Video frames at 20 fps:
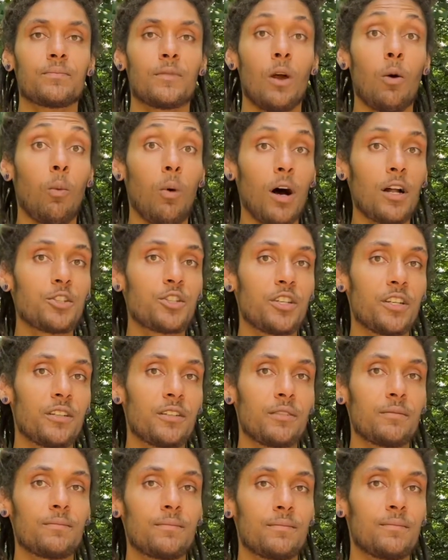Watch it
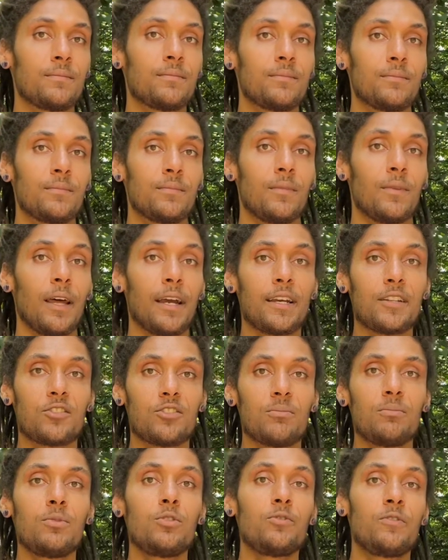like it's a
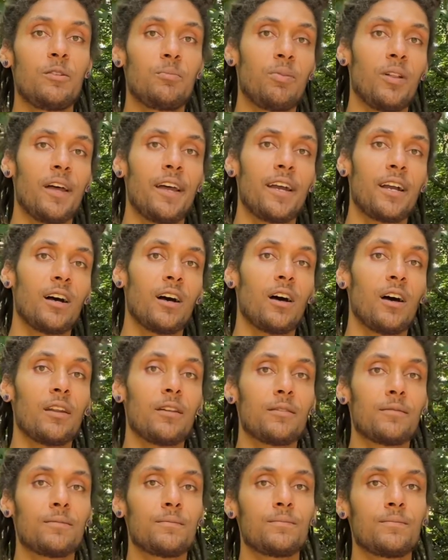movie playing on.
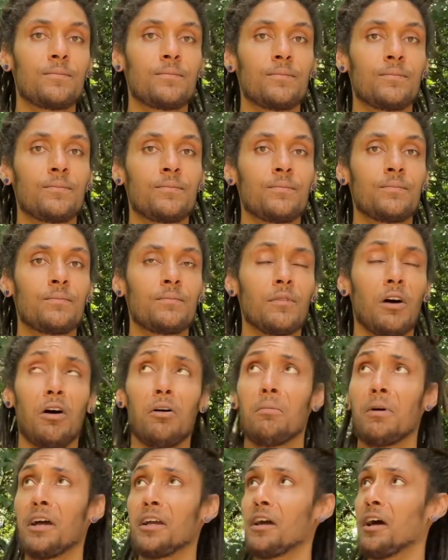Oh
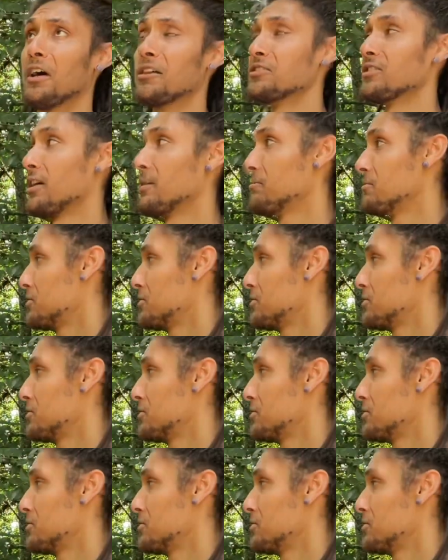my gosh, I'm